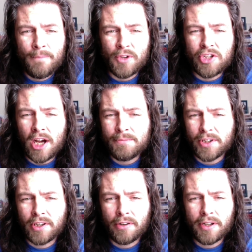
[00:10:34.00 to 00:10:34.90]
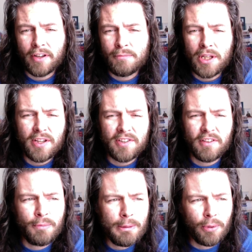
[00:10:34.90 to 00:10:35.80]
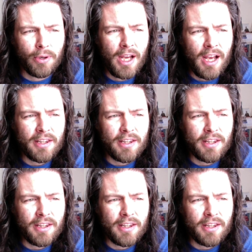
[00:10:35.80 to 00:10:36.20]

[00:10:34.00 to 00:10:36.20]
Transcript: the job security of millions of people,